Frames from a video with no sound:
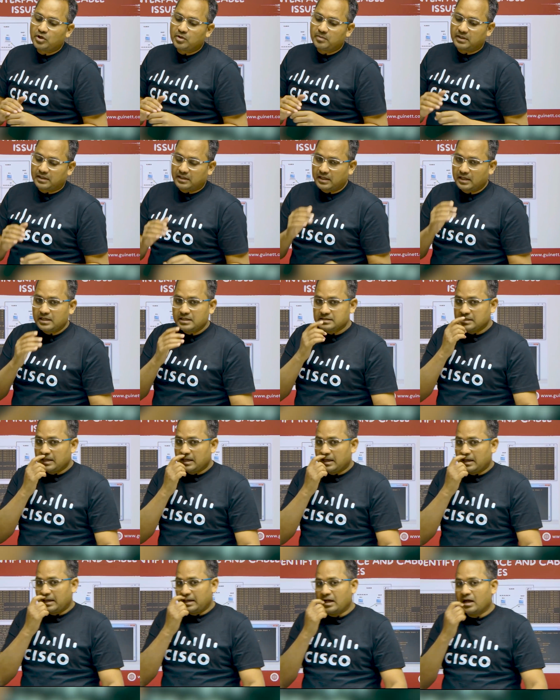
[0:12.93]
be arise,
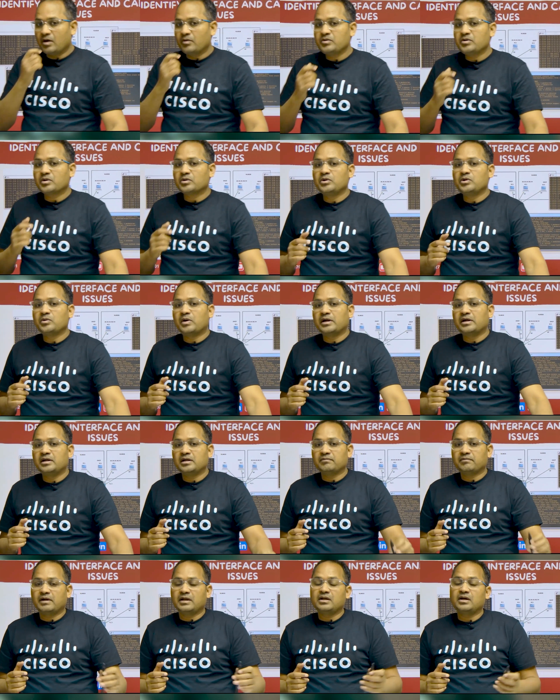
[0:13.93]
and how you're going to
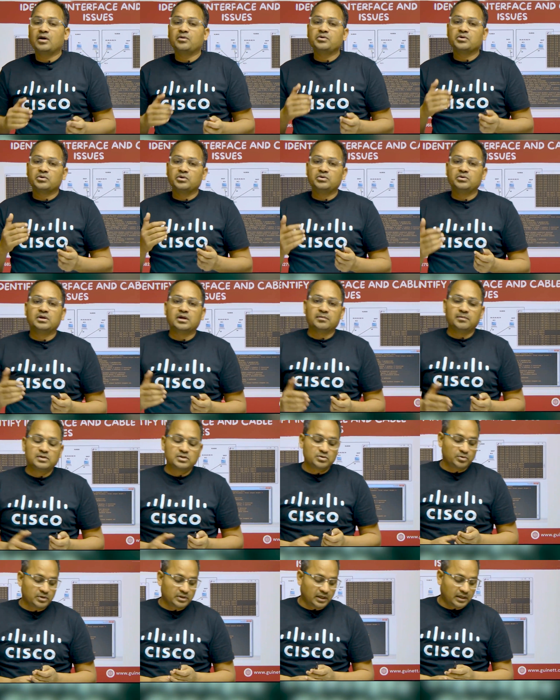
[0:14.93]
identify, how you're going to
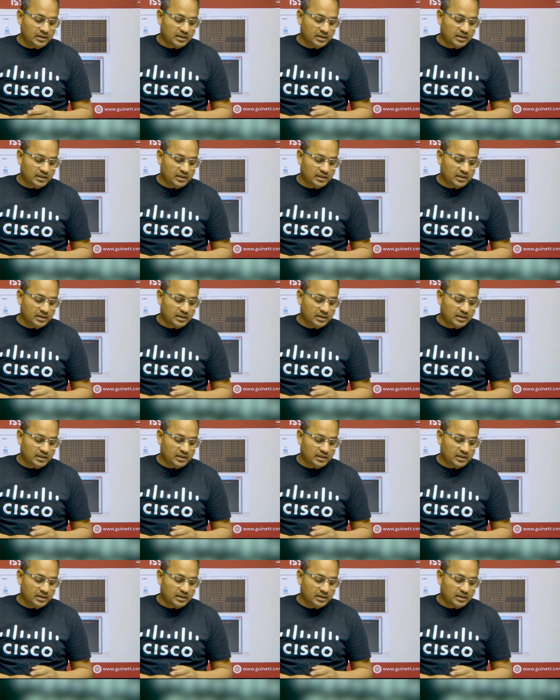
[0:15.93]
troubleshoot that.